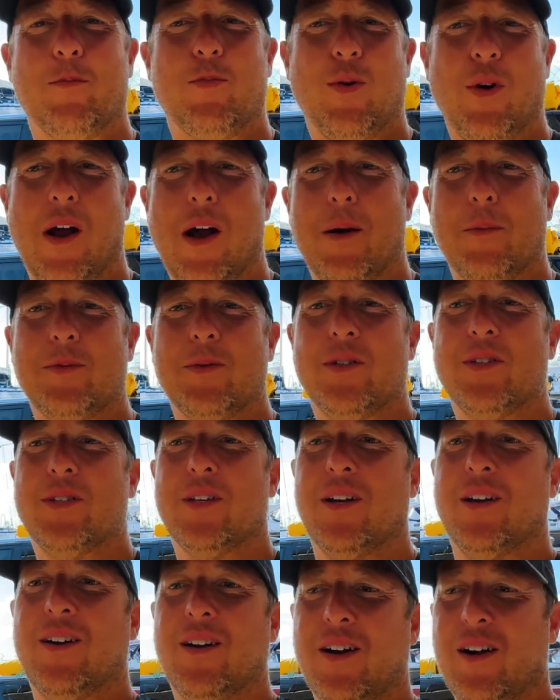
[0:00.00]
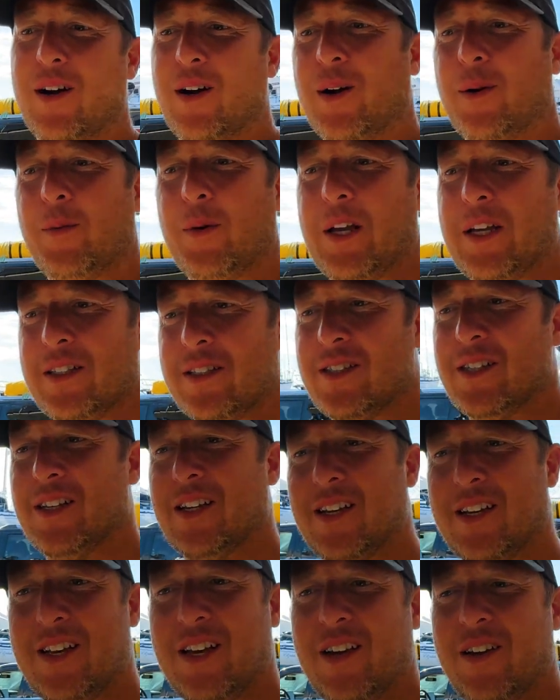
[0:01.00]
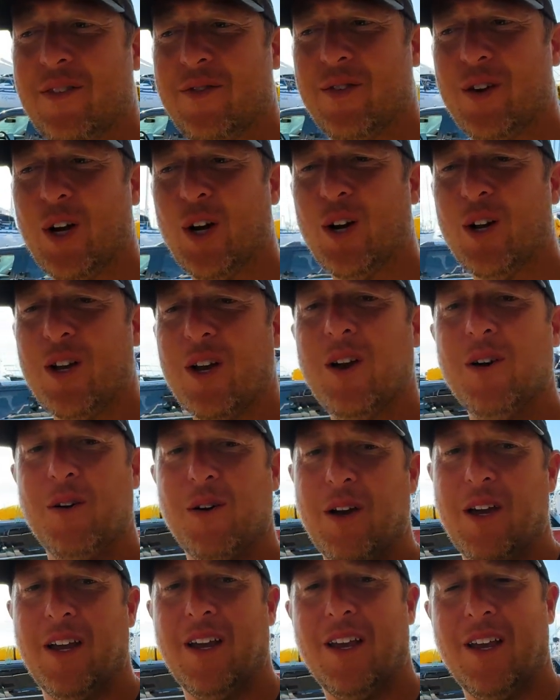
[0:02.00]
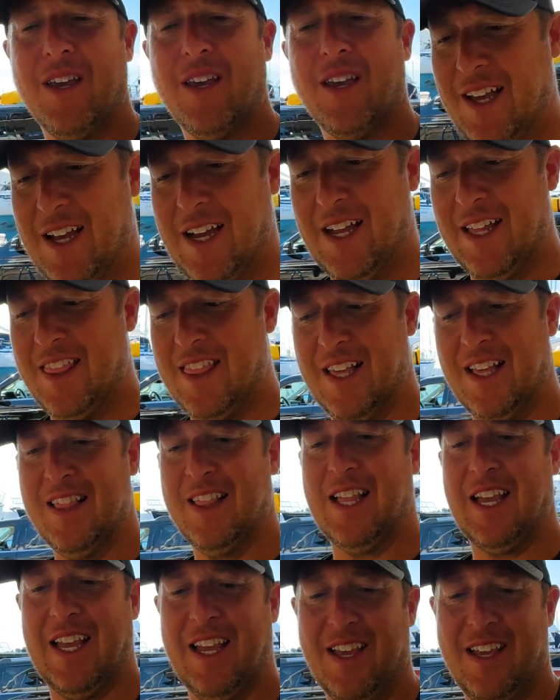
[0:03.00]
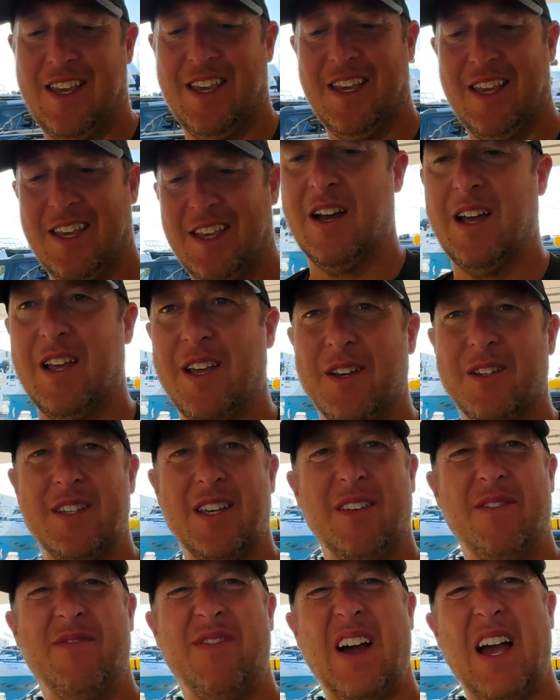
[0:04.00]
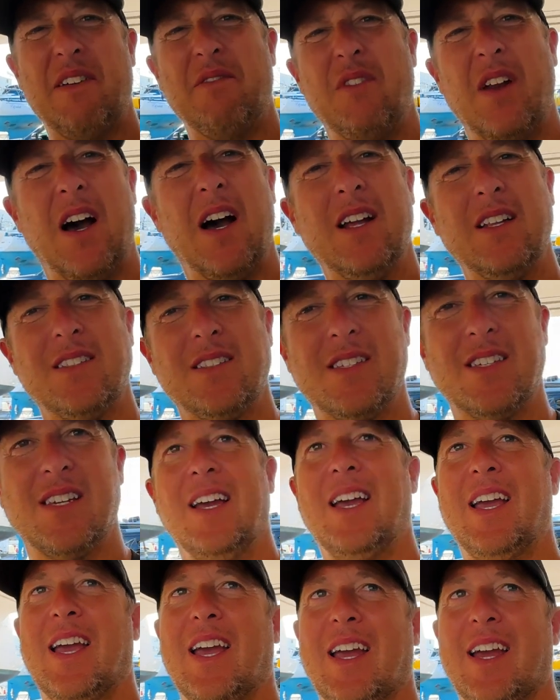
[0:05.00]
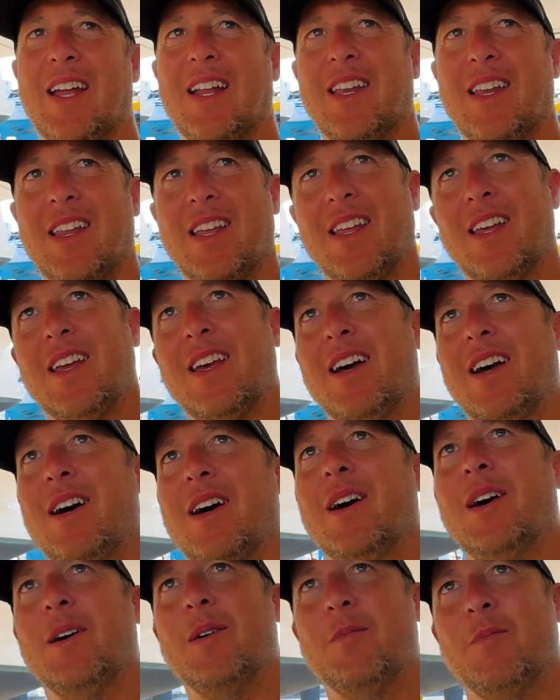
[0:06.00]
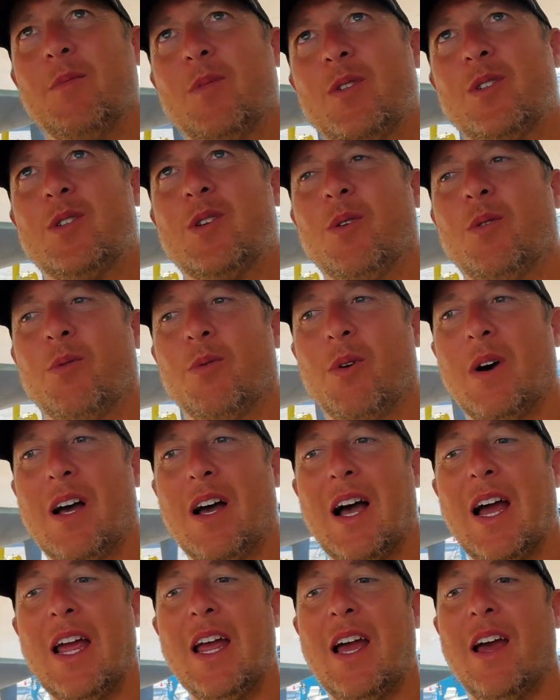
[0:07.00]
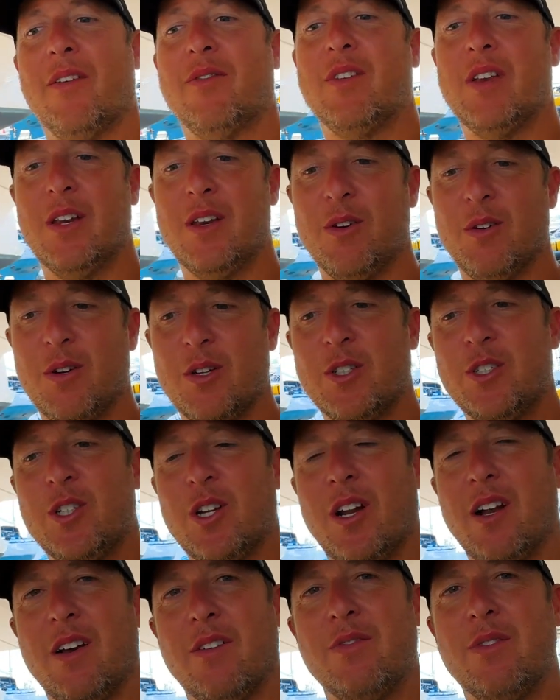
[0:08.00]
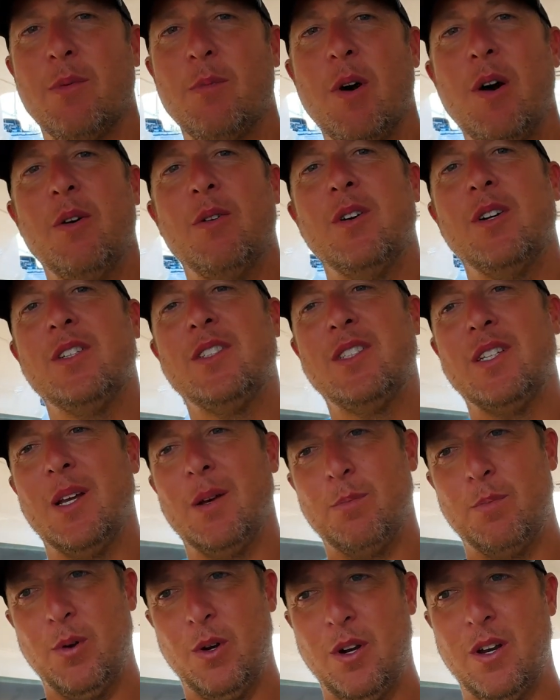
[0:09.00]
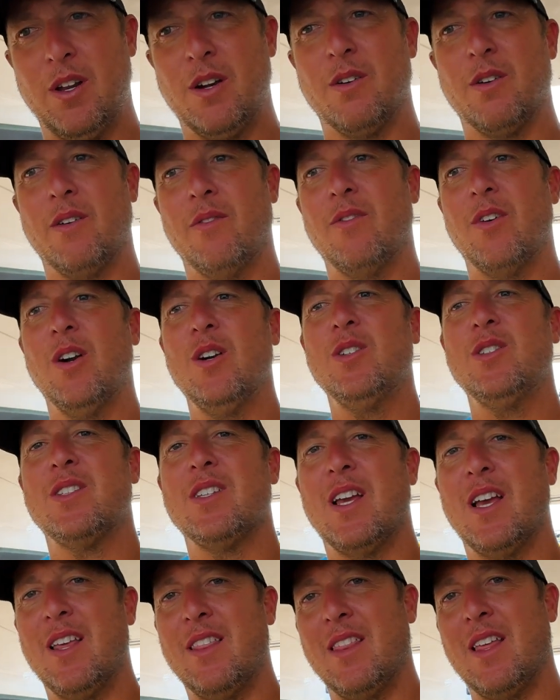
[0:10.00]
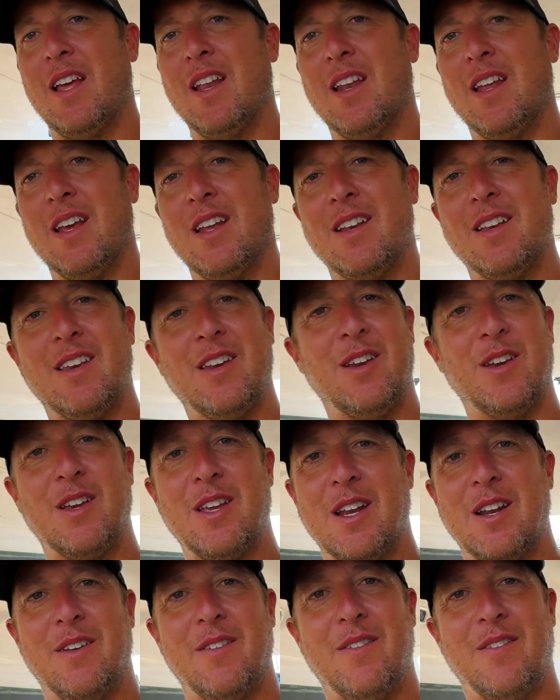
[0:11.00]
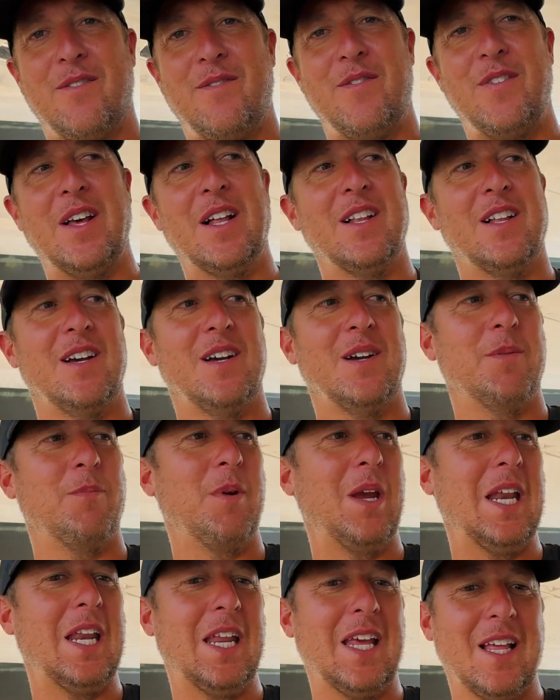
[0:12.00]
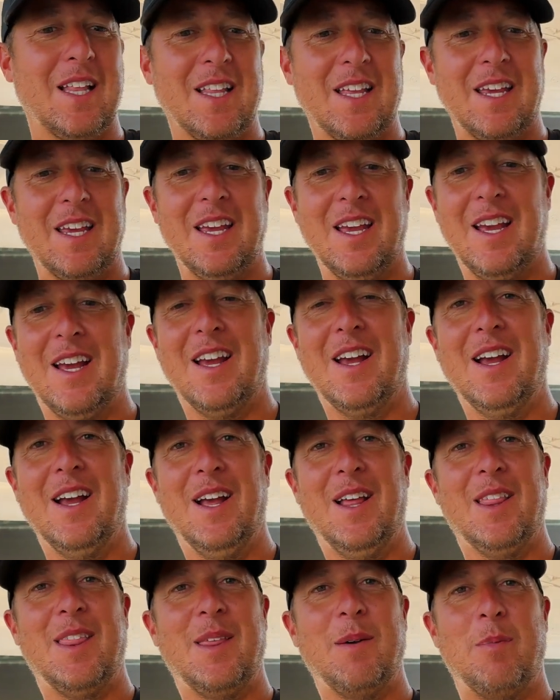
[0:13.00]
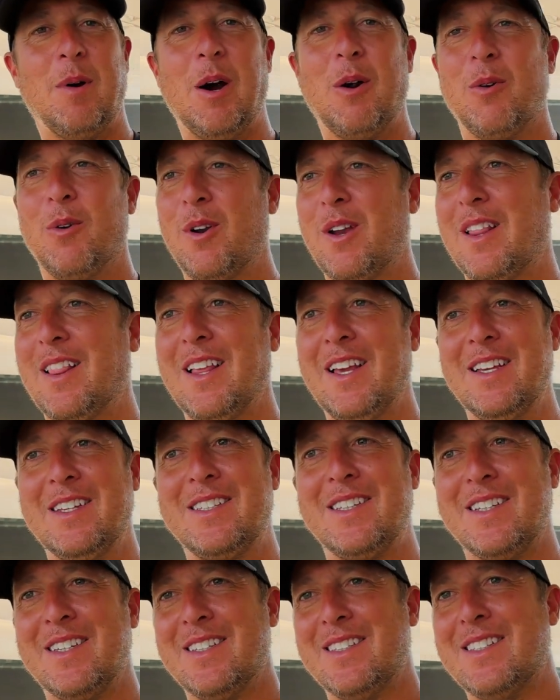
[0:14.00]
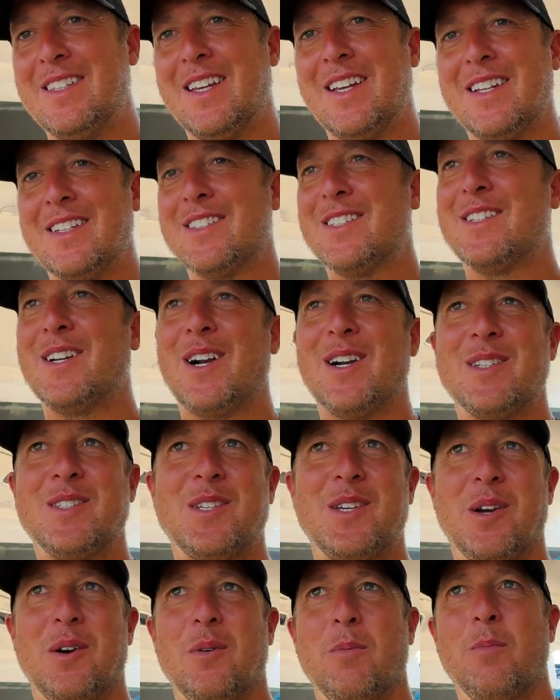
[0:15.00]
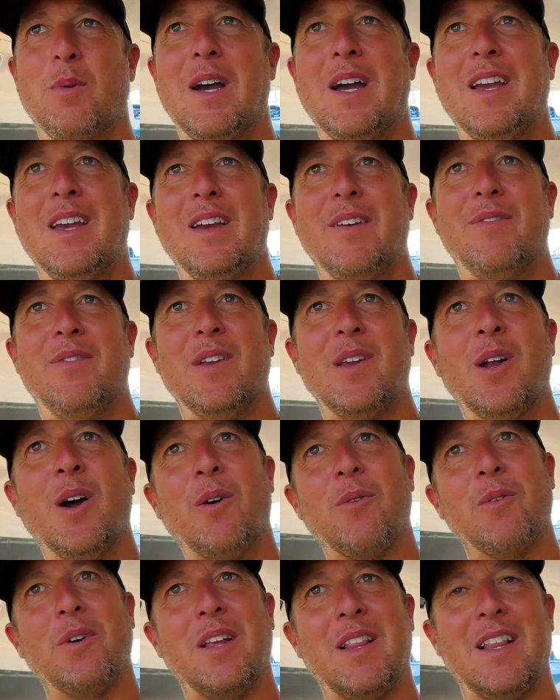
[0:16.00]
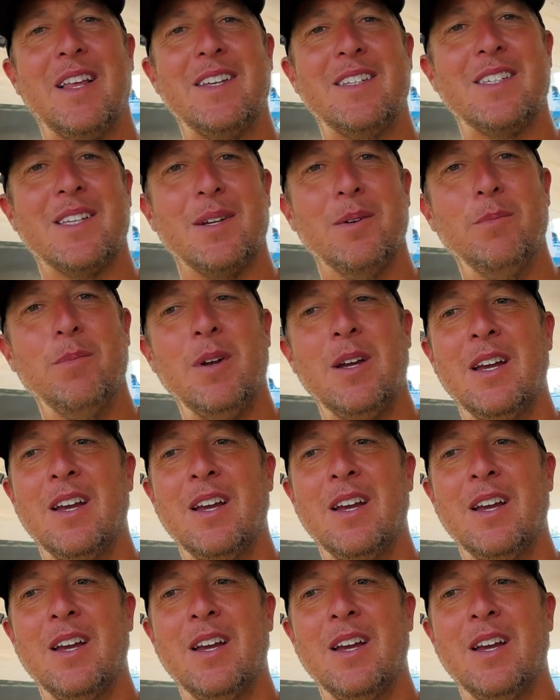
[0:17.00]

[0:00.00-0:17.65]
props are amazing. If you're going, I think like, I'm gonna say 5 knots, and so what I have to do is shut off the motors and put it in reverse, and then you can feel it immediately. The boat releases and starts going, but if you don't release them,